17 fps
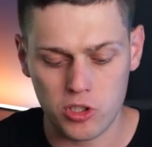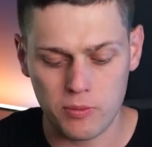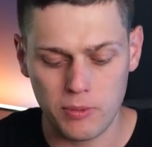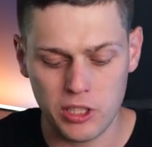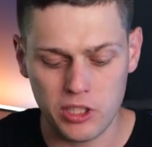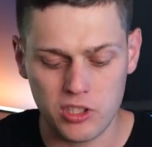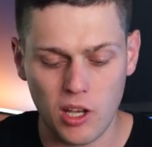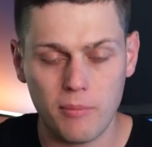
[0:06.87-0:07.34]

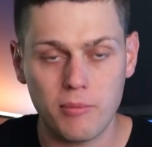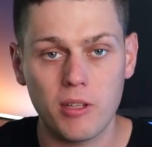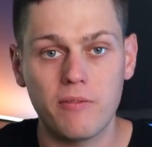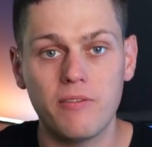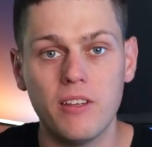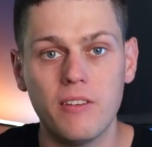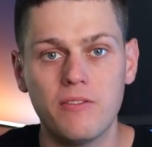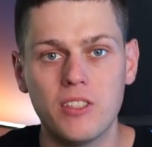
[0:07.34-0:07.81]
speeds up to
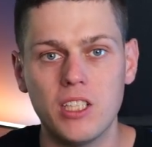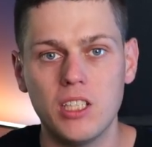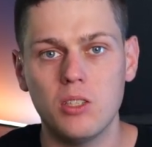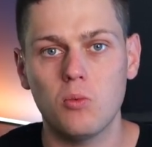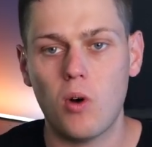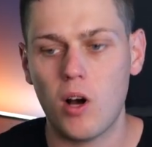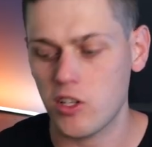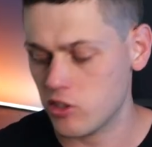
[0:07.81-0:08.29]

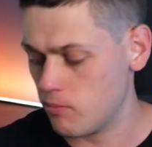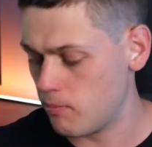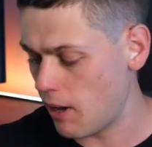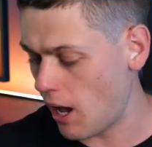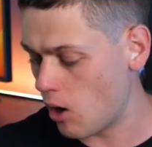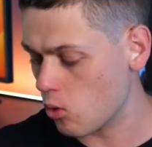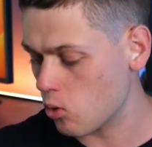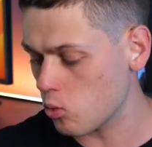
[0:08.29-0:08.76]
15 watts of
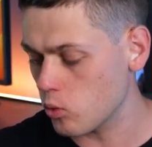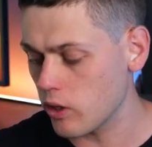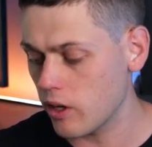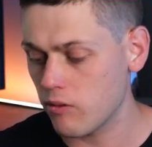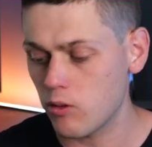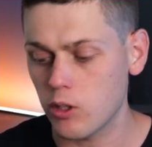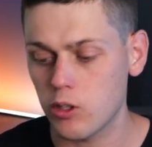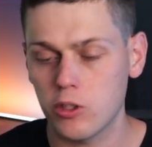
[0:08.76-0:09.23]
power
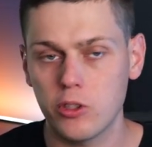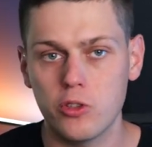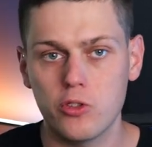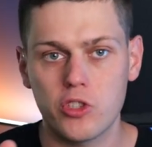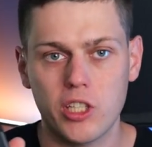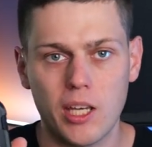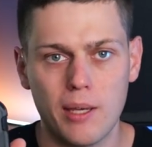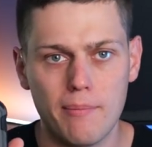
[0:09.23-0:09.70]
whenever you're
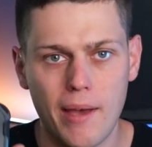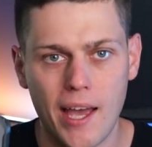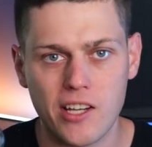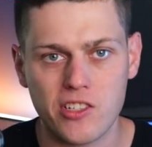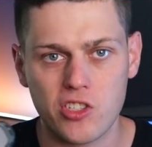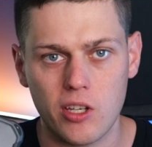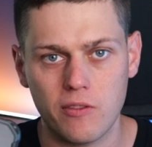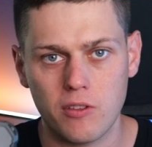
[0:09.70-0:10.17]
using a
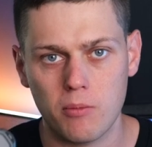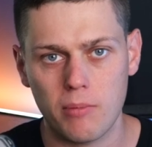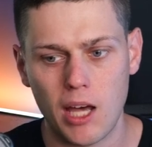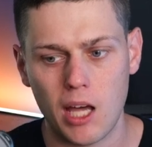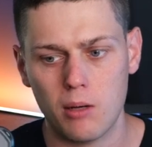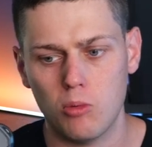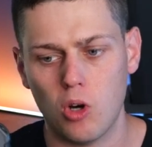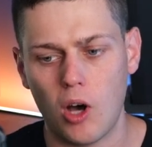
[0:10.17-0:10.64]
Magsafe
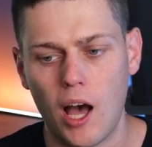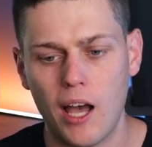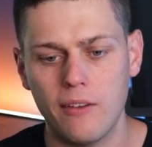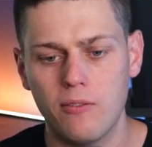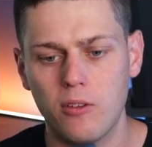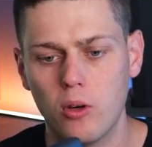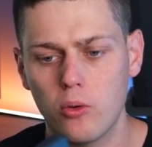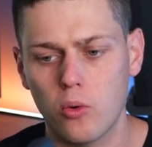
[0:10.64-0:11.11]
compatible
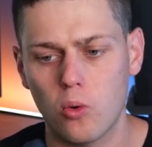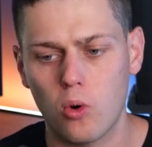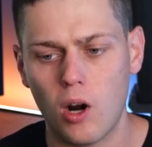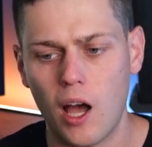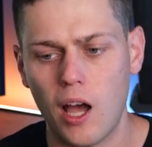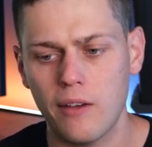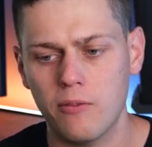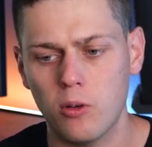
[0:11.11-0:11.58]
iPhone or
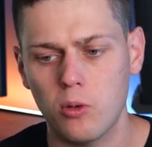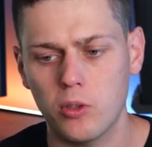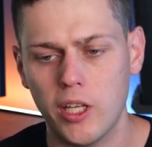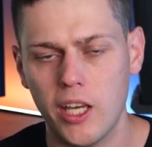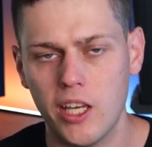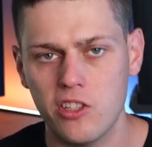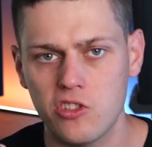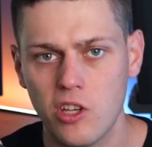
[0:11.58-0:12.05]
iPhone
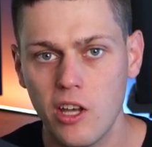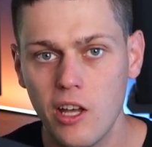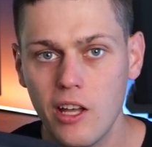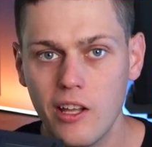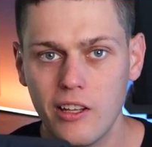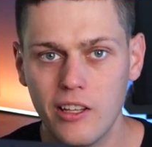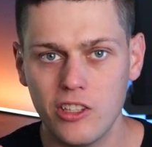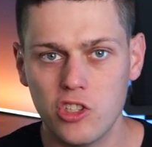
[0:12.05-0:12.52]
case.
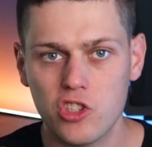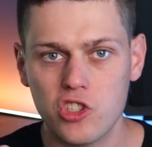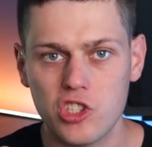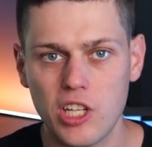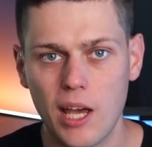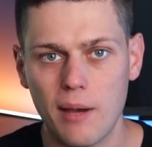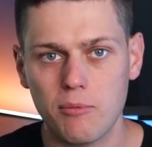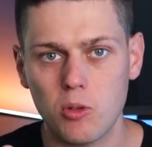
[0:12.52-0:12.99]
They just
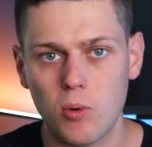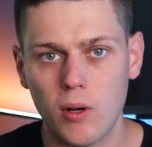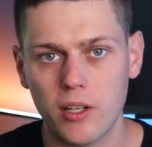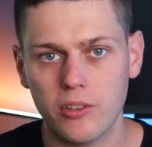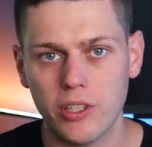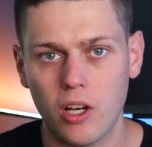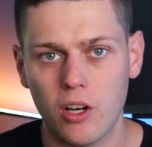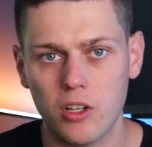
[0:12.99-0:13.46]
snap
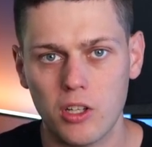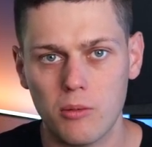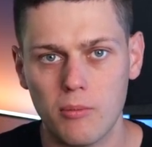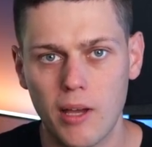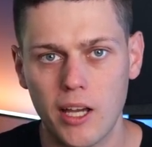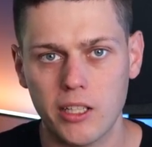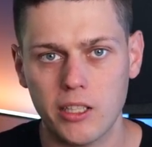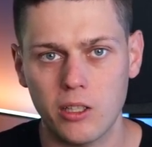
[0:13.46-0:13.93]
directly onto the
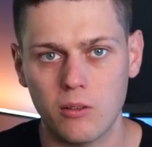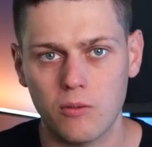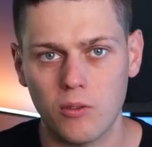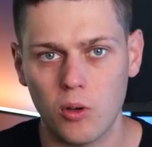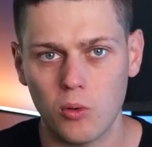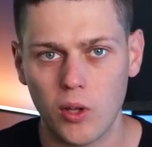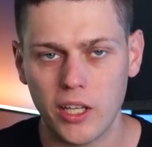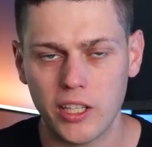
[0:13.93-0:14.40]
back of your
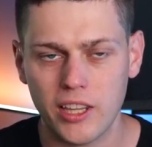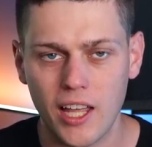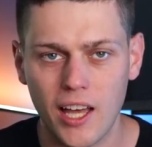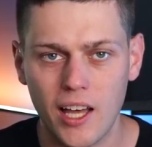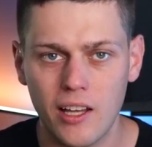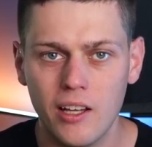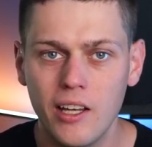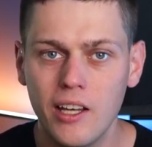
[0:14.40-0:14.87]
phone like
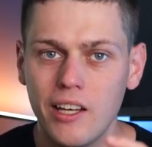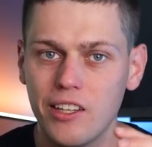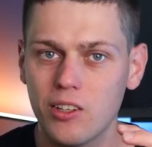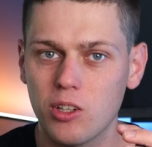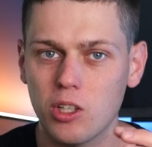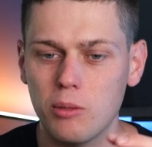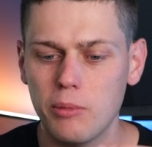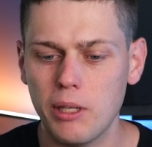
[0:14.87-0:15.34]
that. They're
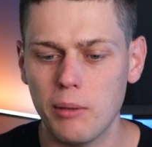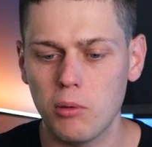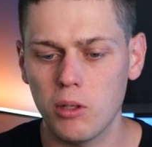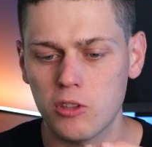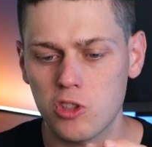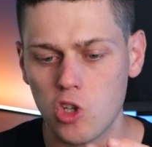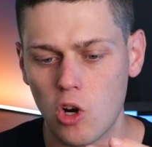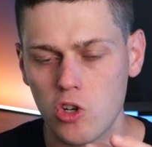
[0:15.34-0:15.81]
going to be able
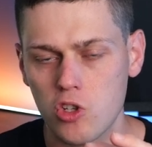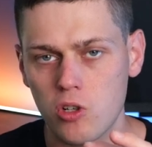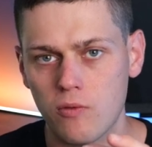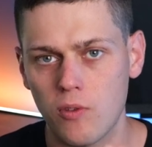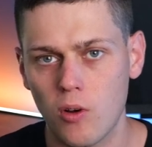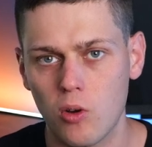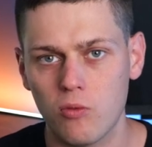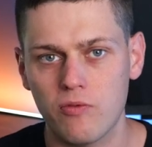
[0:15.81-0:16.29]
to charge your
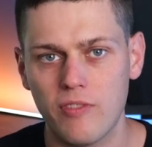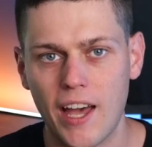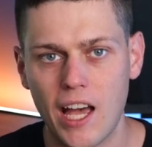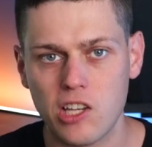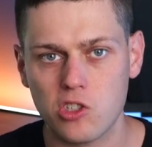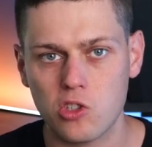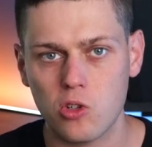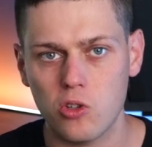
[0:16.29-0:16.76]
phone
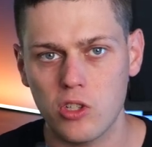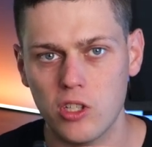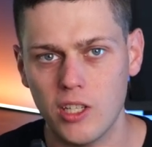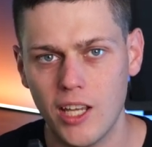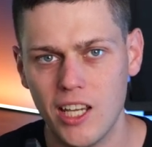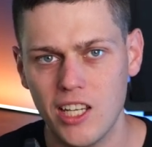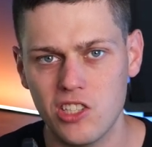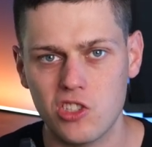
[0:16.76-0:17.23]
faster than
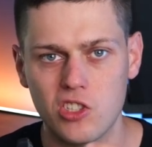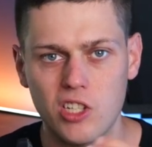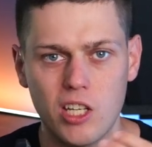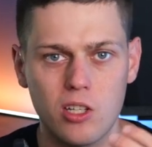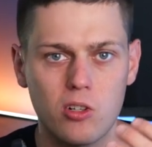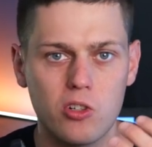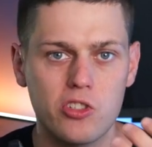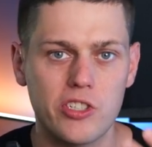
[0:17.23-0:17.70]
a
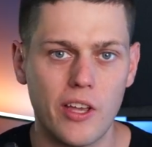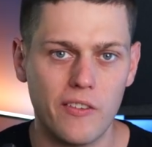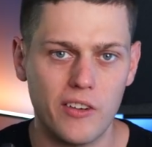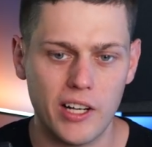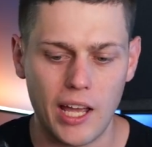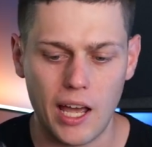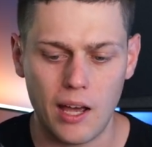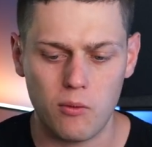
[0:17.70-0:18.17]
standard
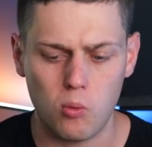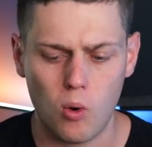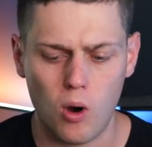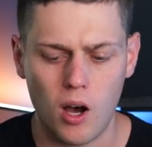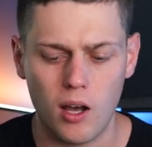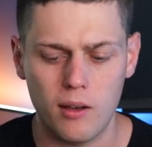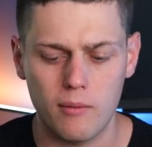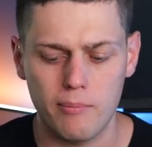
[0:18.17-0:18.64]
7.5
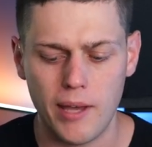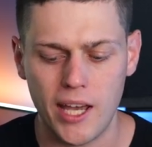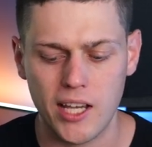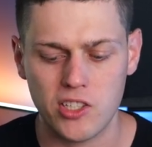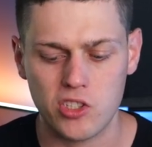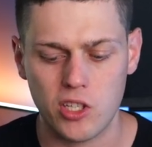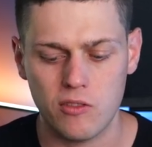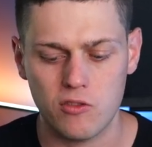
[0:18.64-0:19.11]
watt
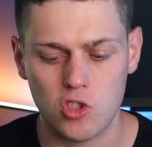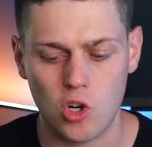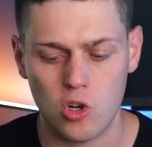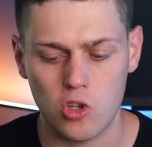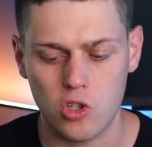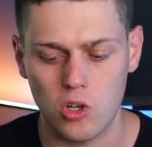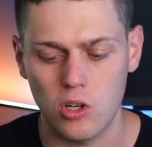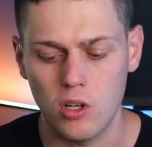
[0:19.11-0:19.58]
Magsafe
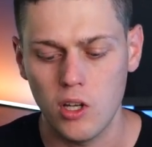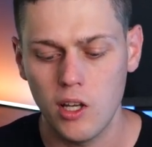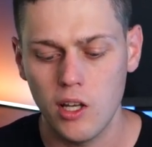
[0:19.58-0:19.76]
charger.